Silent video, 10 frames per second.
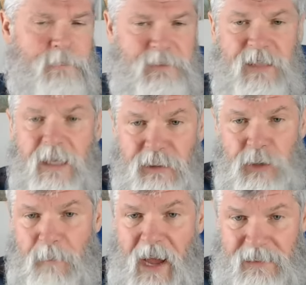You sound like
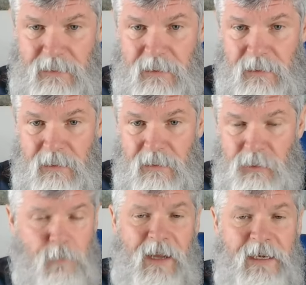Joe Biden.
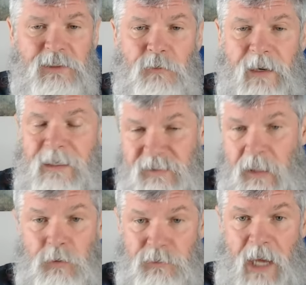Joe Biden hasn't created a
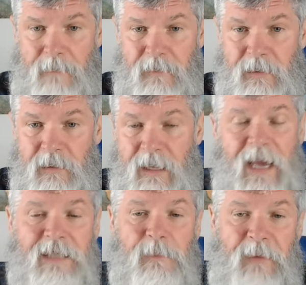single job.
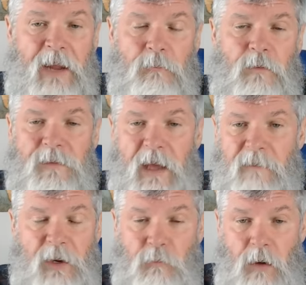Has the payroll of the
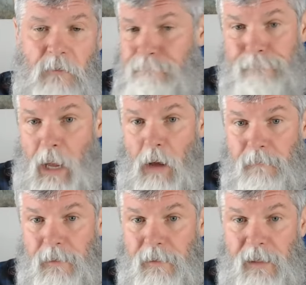government grown? No.
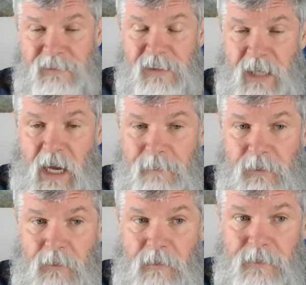Has the economy
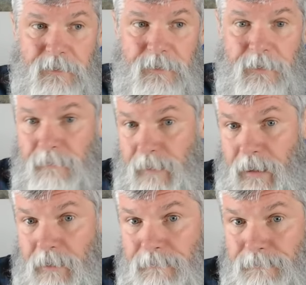grown?
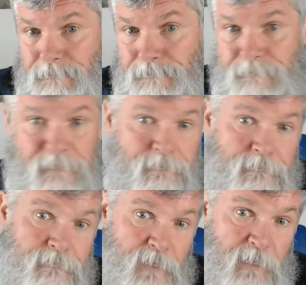Well,
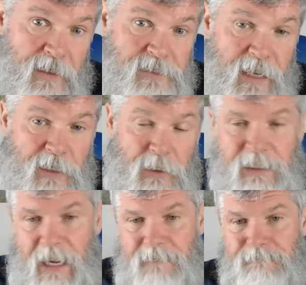depends on how you
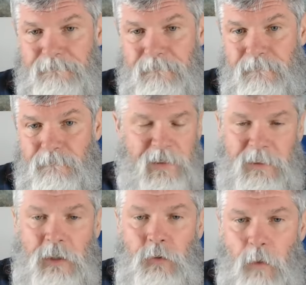look at it. But it
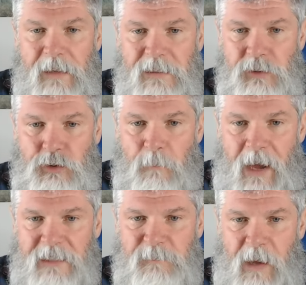didn't grow because of Joe
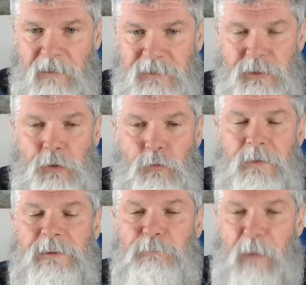Biden's policies. It grew
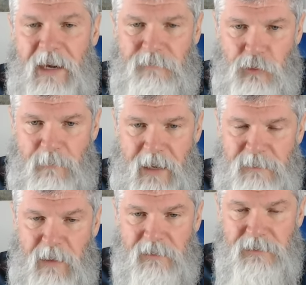in spite of Joe
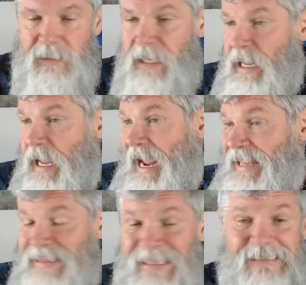Biden's policies.
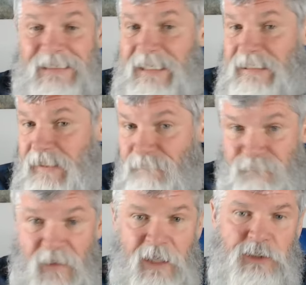And this is
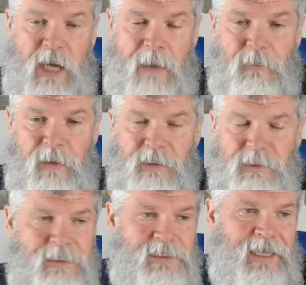fake job
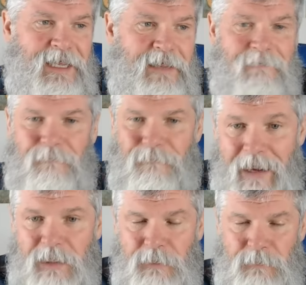creation. It's like
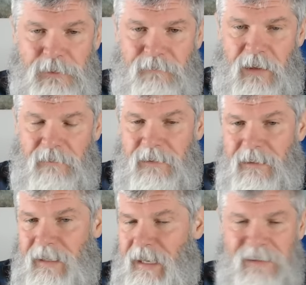Franklin Roosevelt
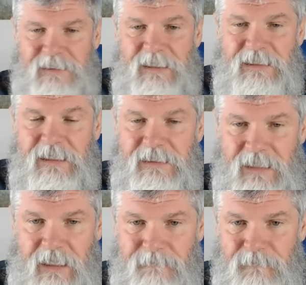and his
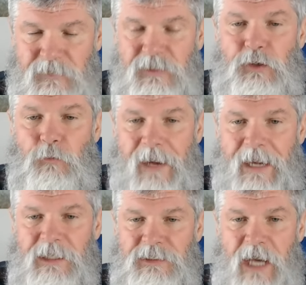CCC just
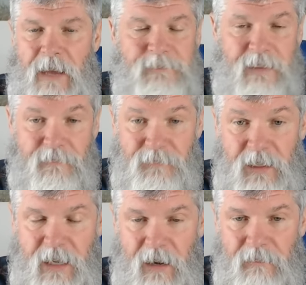creating jobs out of
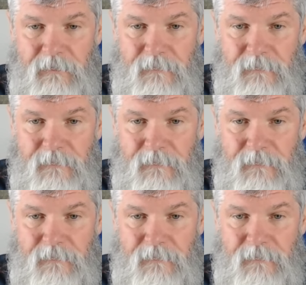thin air